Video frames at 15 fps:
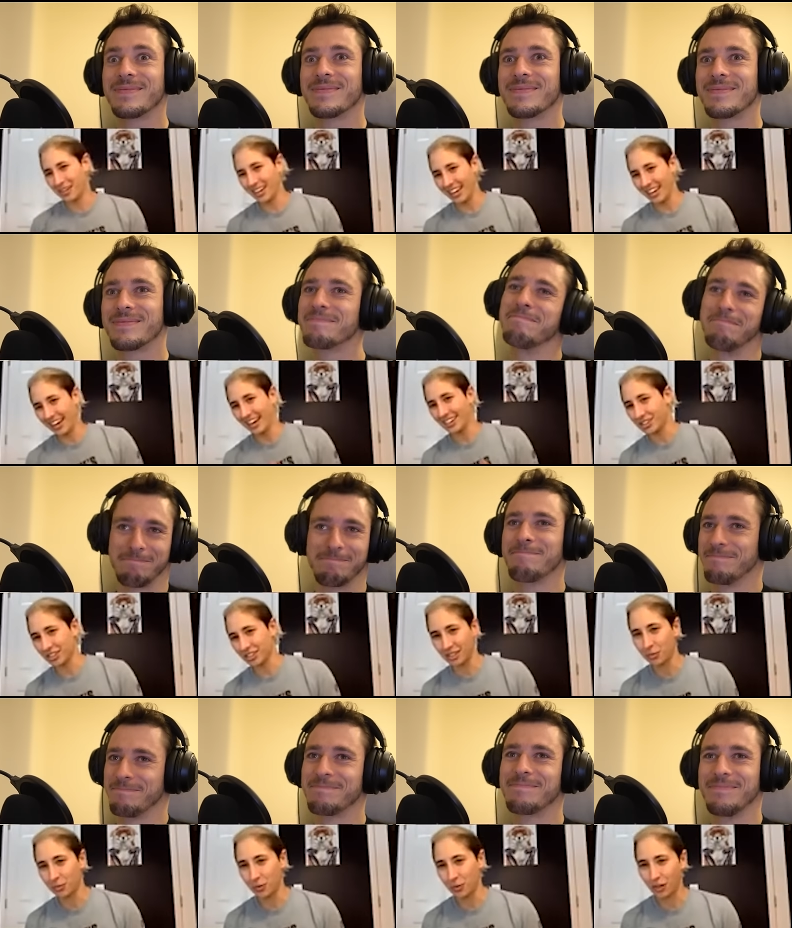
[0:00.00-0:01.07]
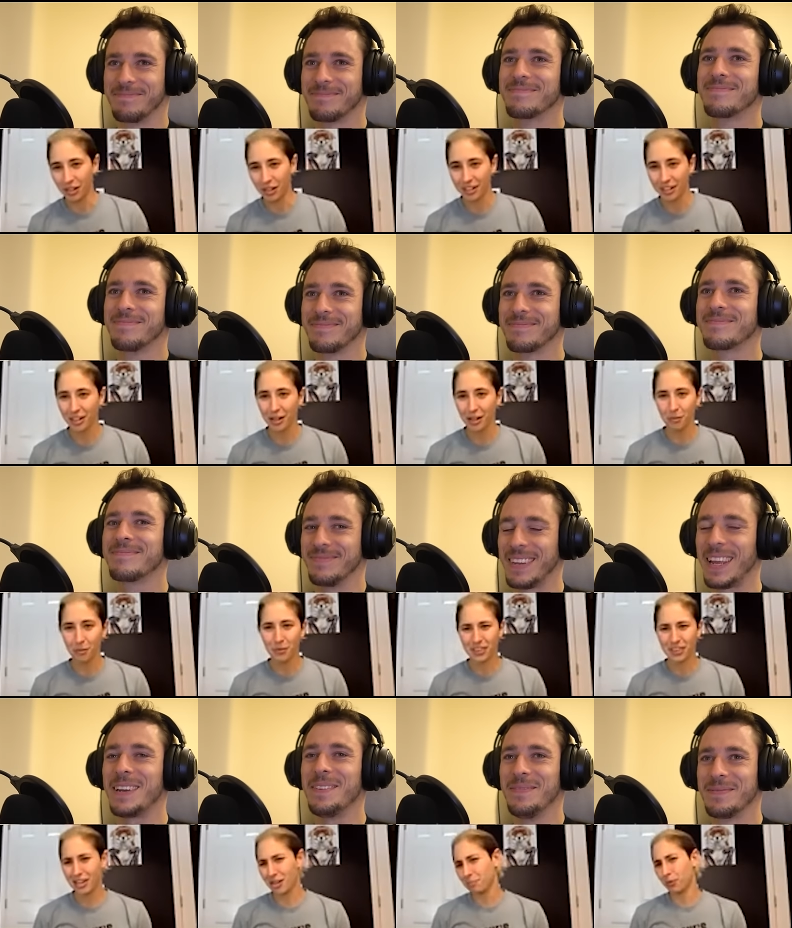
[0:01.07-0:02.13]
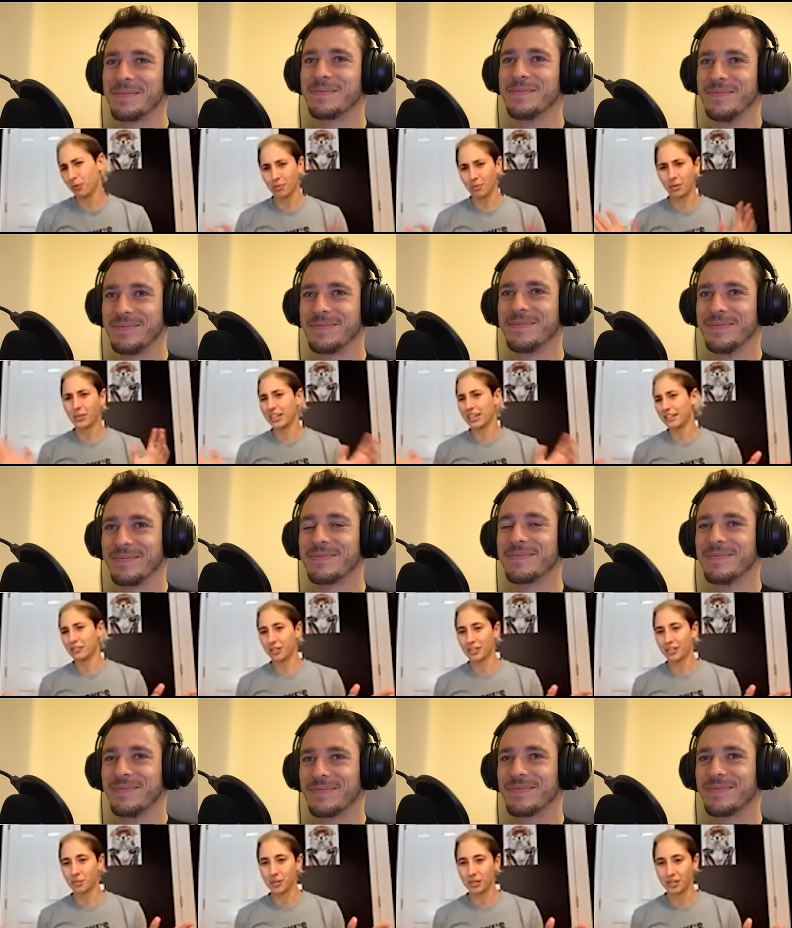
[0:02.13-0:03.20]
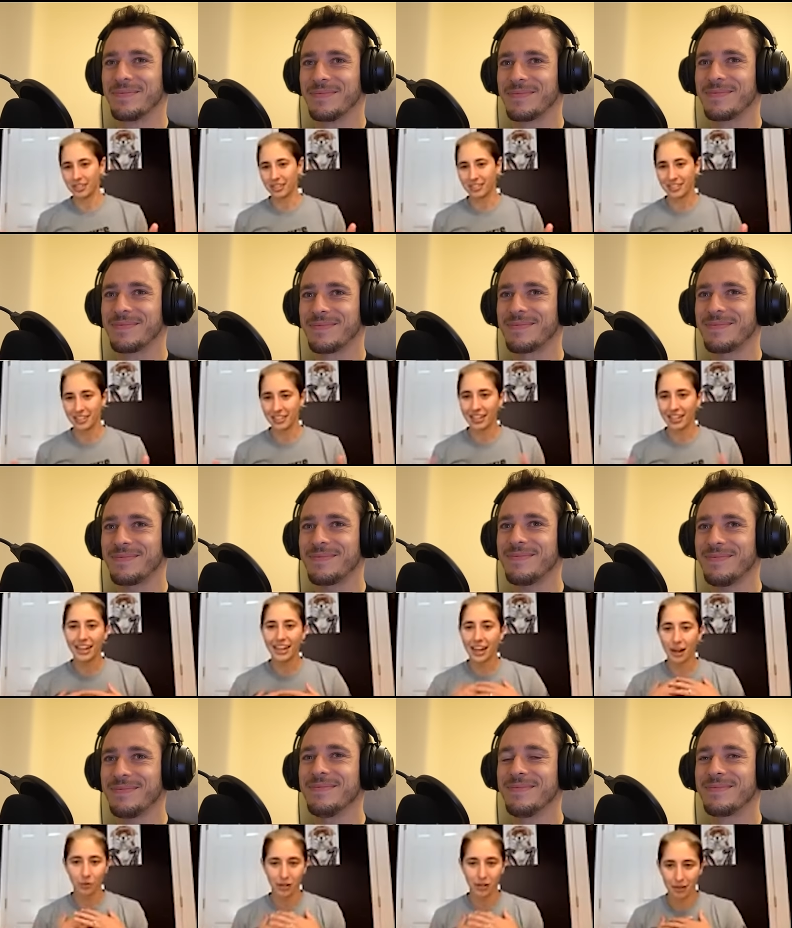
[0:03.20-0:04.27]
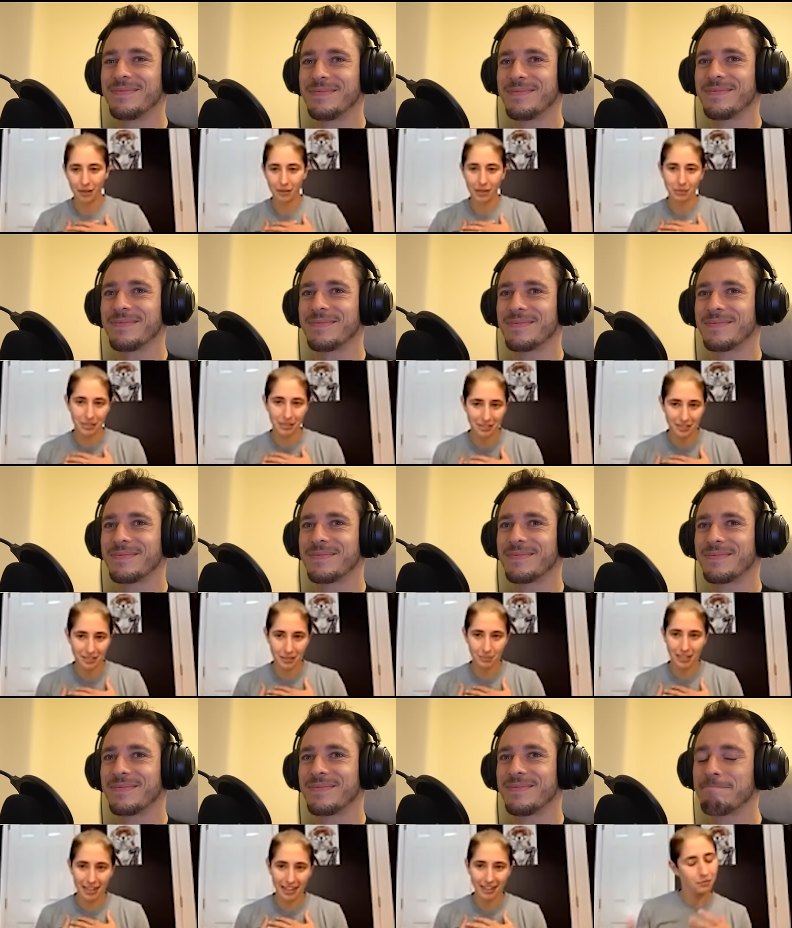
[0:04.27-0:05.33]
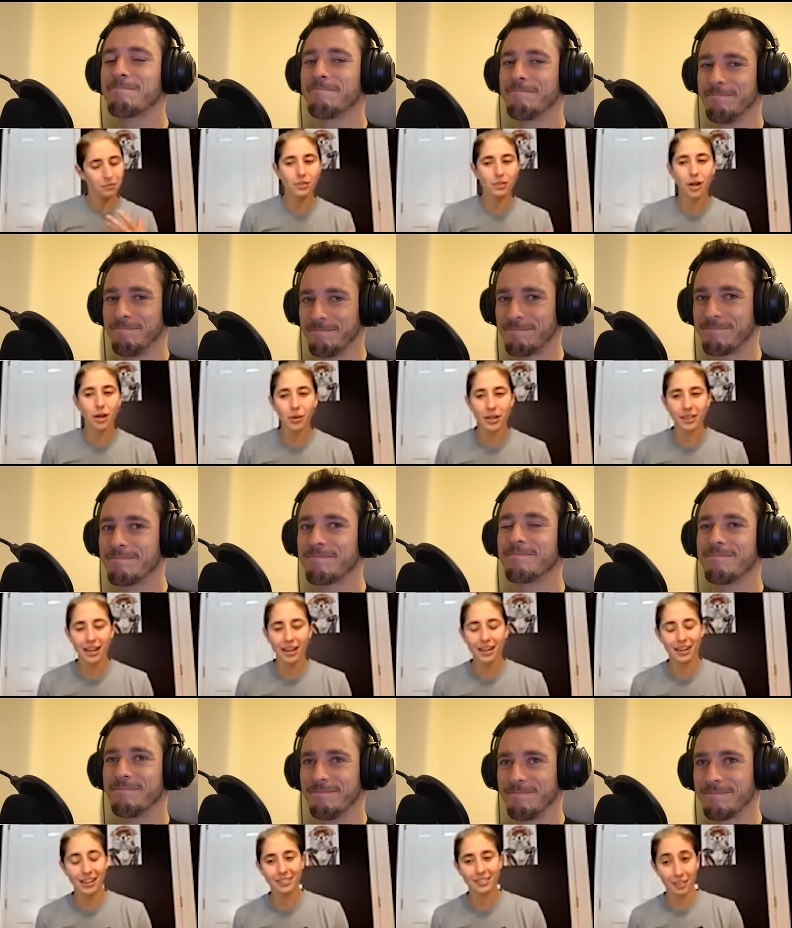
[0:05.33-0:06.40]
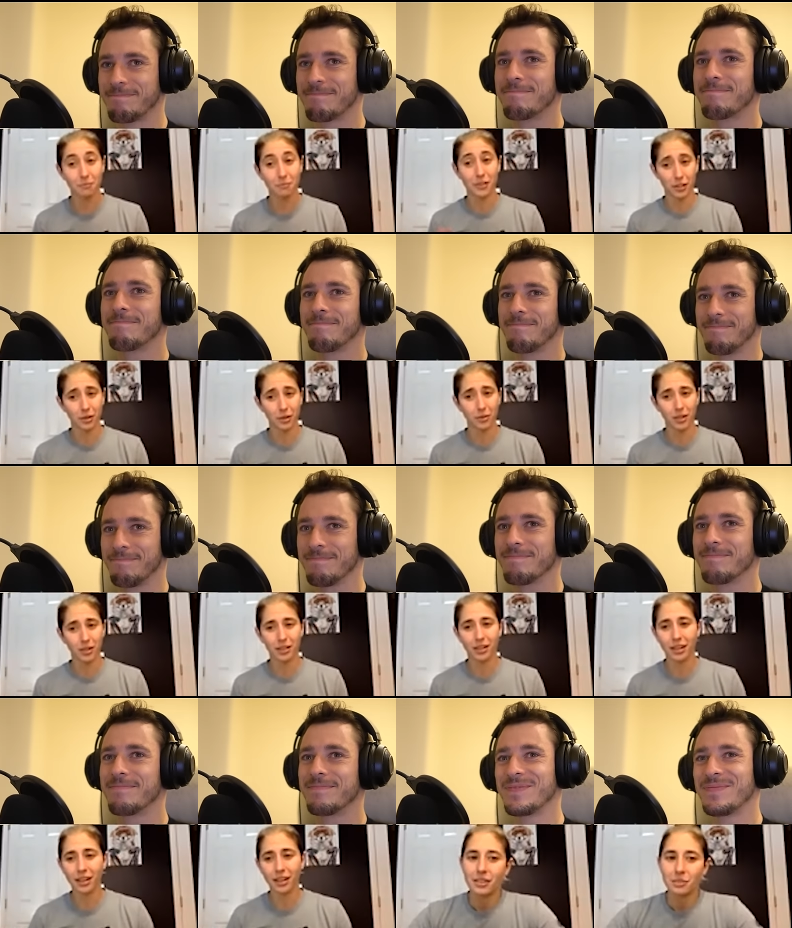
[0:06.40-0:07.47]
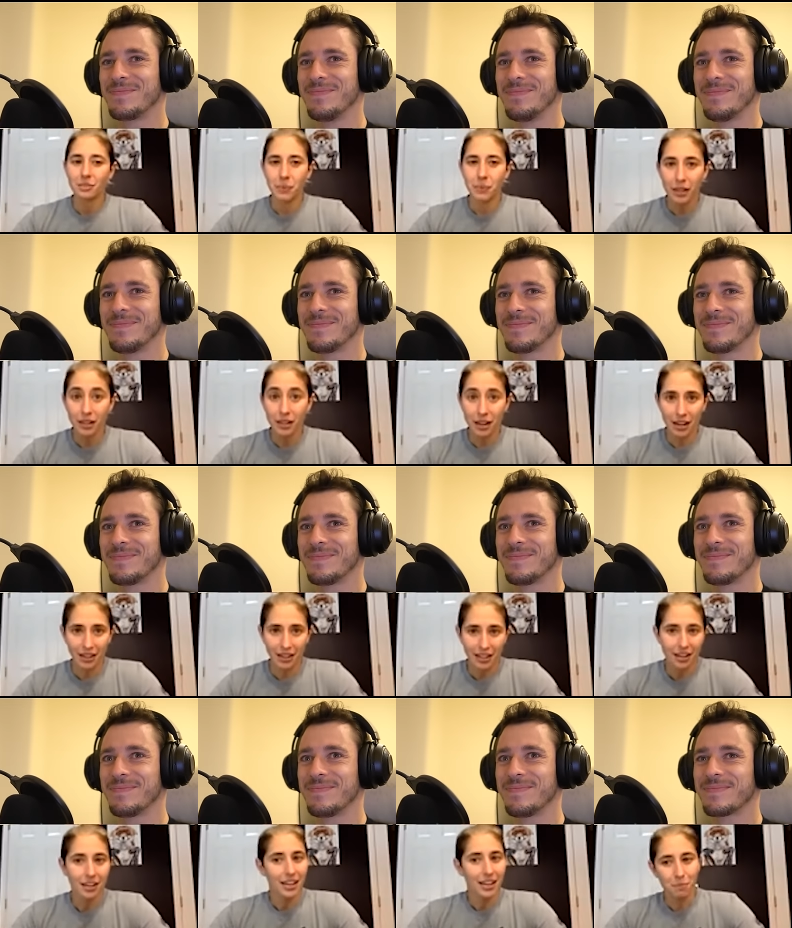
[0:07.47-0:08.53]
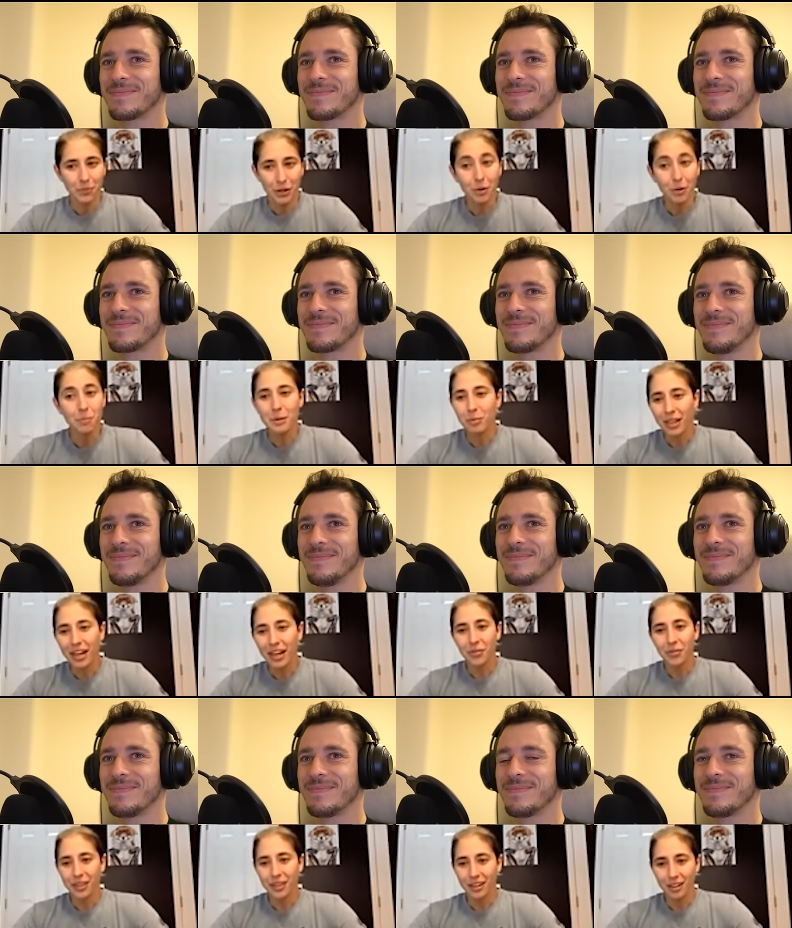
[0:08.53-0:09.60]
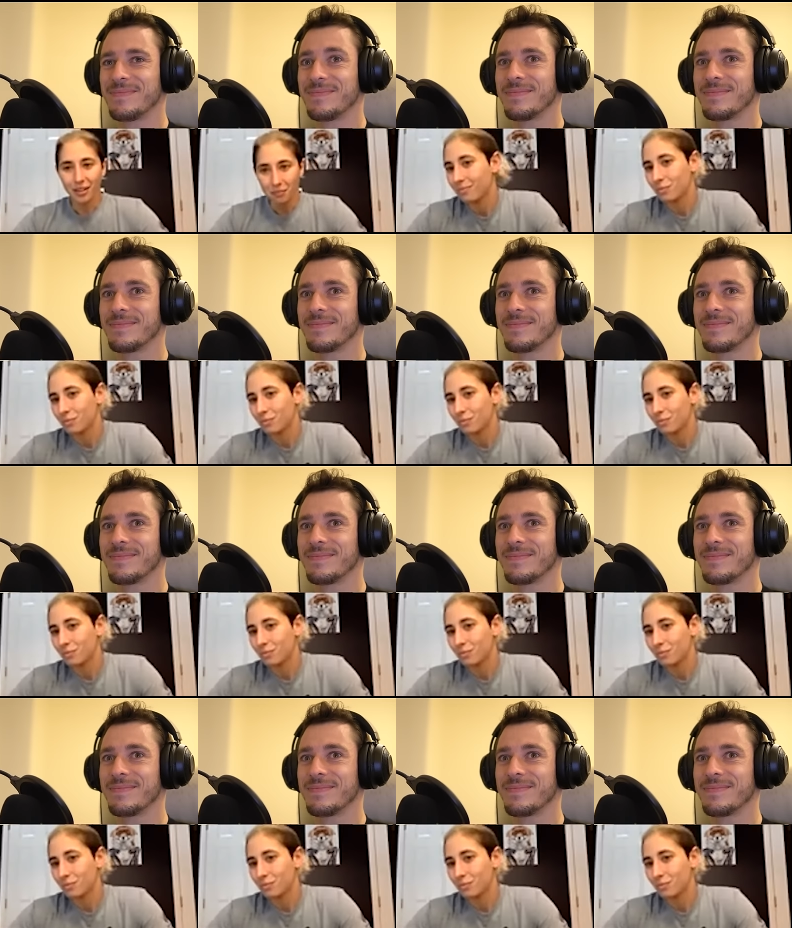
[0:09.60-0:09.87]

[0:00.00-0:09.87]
Speaker 1: not actually work, you know, but they'll probably never experience it. Like I, I would not be able to sleep at night knowing that. And I sleep very well at night. But uh, like, again, there are people out there